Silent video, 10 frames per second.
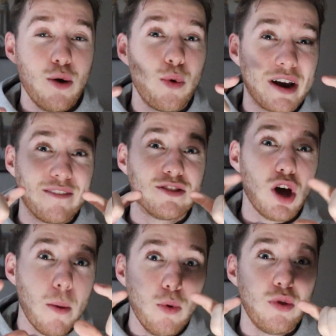we're going to have
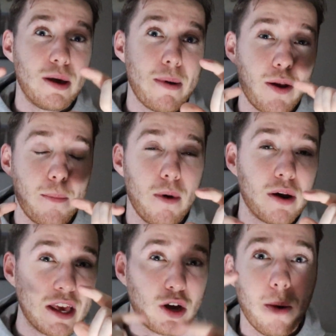double the amount of
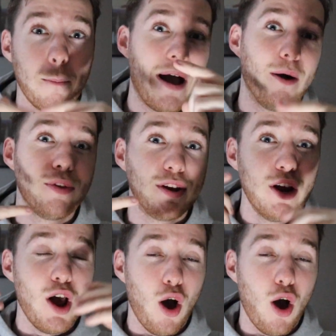money compounding